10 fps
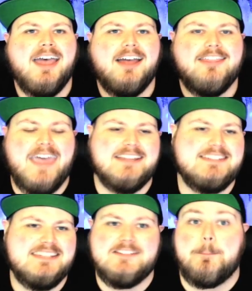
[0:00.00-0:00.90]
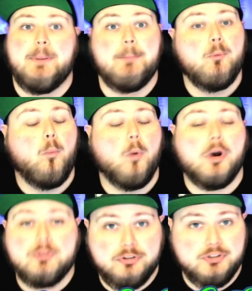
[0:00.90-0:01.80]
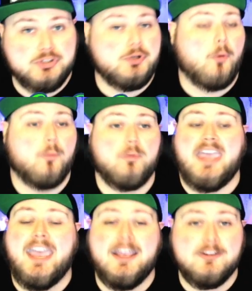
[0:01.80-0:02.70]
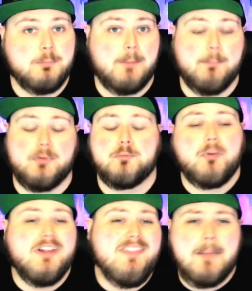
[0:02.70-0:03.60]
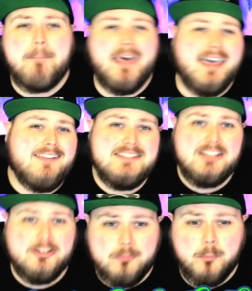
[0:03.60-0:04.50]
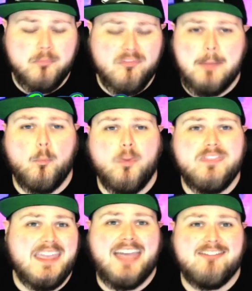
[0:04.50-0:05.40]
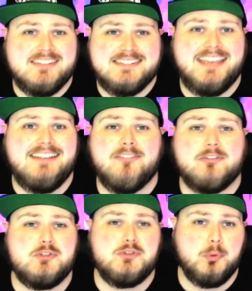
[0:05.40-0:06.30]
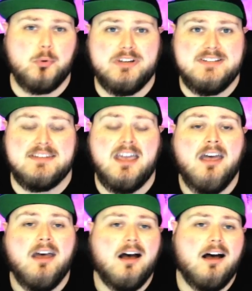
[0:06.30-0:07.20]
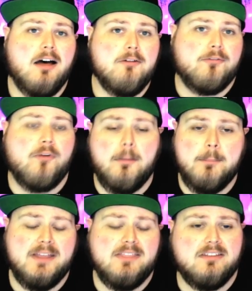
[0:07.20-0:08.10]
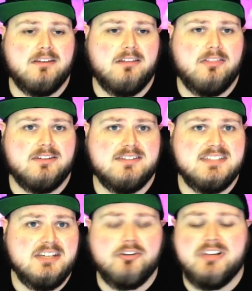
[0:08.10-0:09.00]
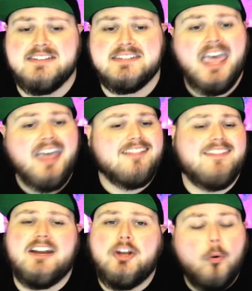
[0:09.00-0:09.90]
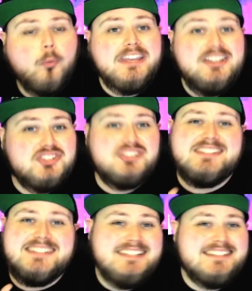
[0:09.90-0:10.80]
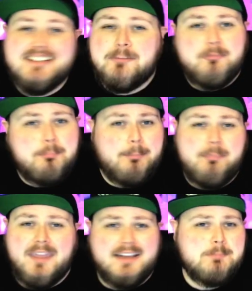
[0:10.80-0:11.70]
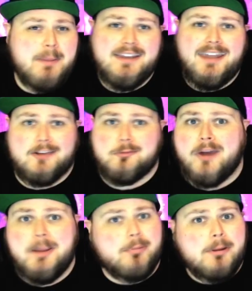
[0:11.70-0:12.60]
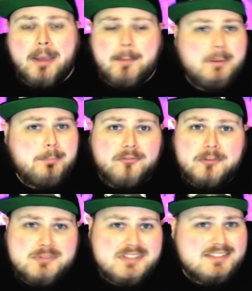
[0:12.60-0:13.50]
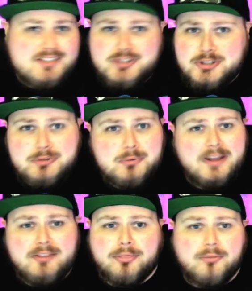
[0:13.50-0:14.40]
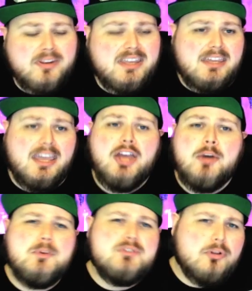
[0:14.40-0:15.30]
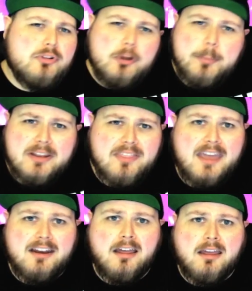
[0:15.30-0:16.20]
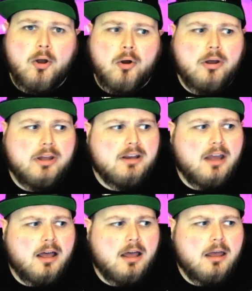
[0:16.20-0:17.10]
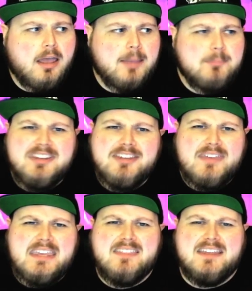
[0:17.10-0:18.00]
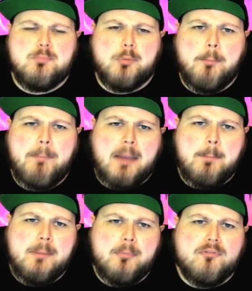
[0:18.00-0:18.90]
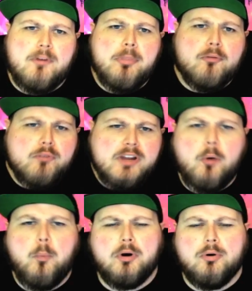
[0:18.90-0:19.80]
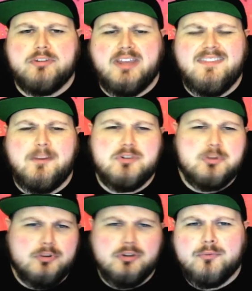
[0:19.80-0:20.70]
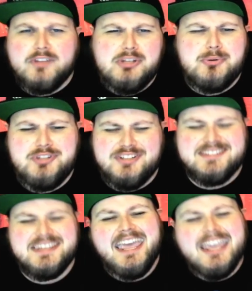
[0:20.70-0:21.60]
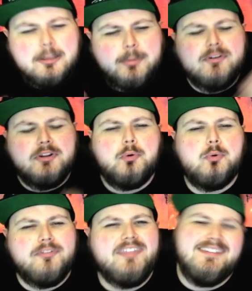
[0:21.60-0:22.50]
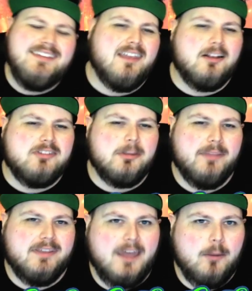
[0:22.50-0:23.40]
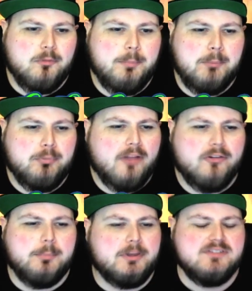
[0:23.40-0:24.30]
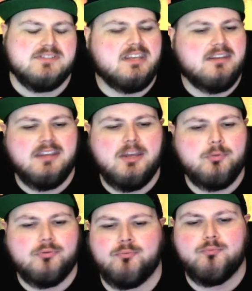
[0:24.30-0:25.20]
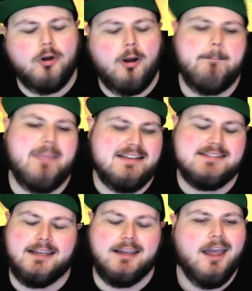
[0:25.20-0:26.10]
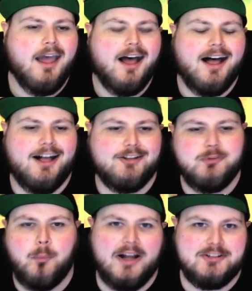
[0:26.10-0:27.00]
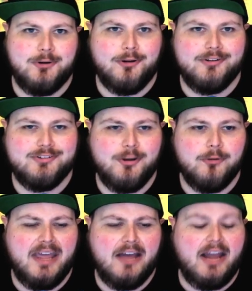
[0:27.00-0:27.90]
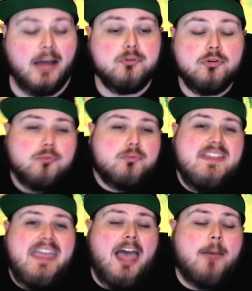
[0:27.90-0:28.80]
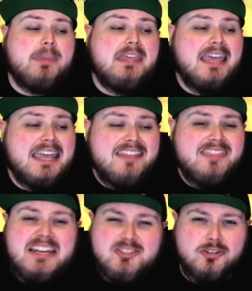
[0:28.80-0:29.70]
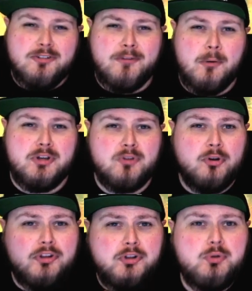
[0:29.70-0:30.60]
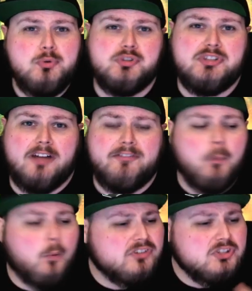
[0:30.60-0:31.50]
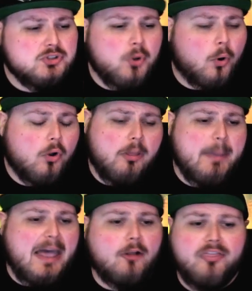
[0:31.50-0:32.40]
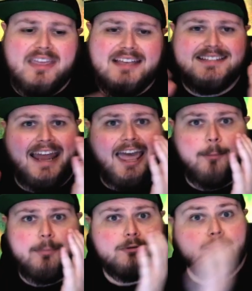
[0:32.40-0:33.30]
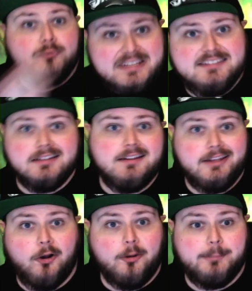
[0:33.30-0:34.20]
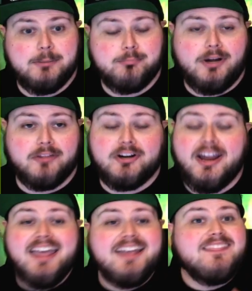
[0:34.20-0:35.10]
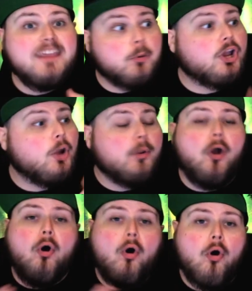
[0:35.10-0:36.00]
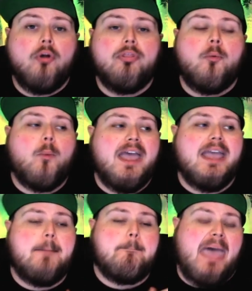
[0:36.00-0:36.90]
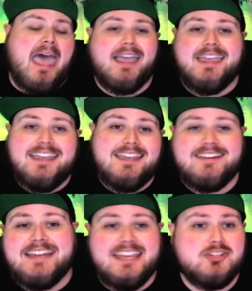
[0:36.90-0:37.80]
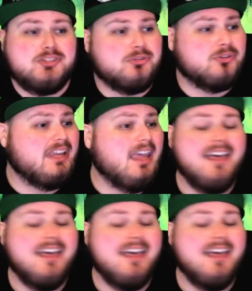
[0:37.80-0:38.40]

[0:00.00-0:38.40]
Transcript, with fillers: that season, people who worked on the show, cast members, bring them back. Let's hear from them what they have to say, different stories from the series, and then go each season next by next, right? Bring back people from season 2 and 3. We saw a little bit of that on MTV. They brought back people from the real world, and they were doing little reunions. It'd be really cool if they did that, something like that with Big Brother, because it was amazing to watch all this go down. I was also really happy they didn't just focus on the new stuff. It wasn't just all about things that happened recently on Big Brother. They were going all the way back in history.